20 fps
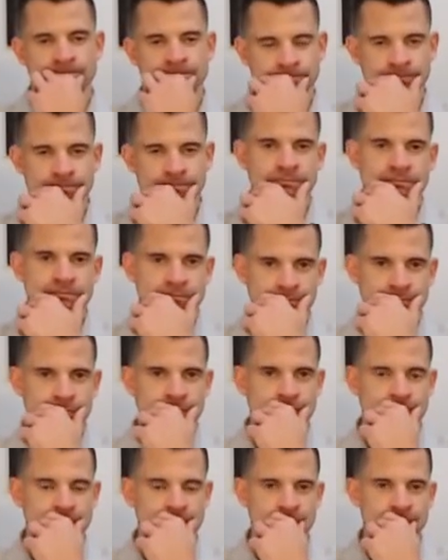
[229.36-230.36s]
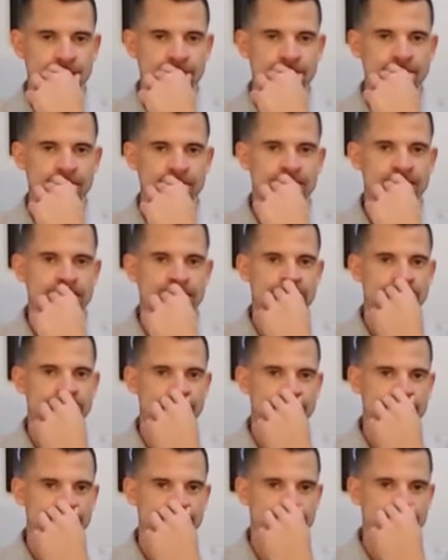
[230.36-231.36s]

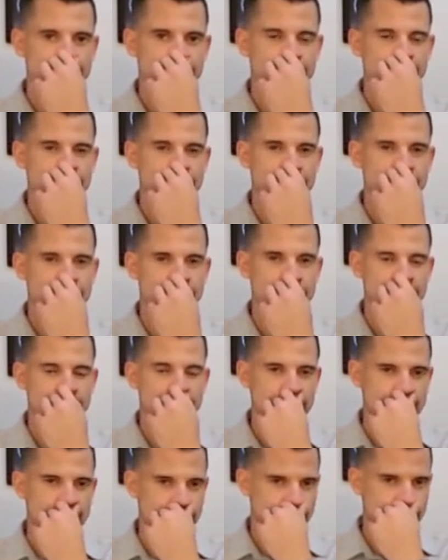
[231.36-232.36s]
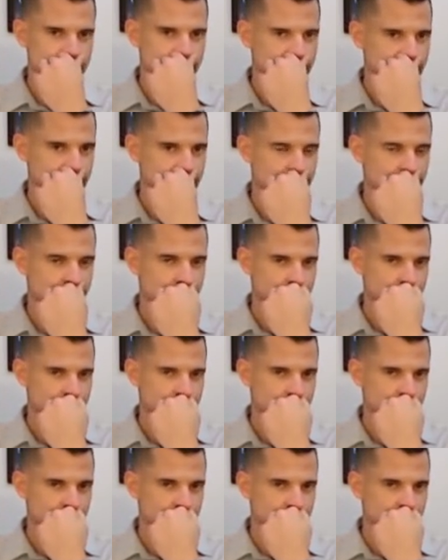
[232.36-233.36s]

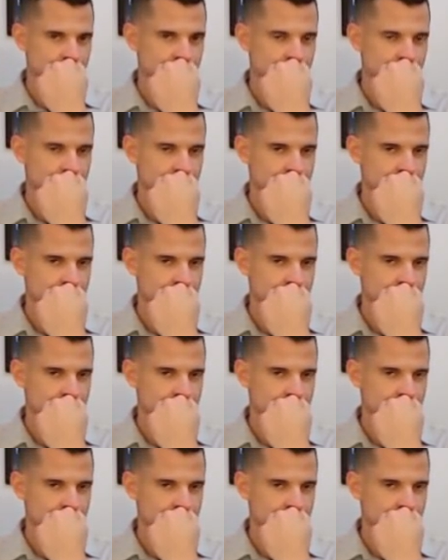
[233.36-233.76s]
The person shown says nothing.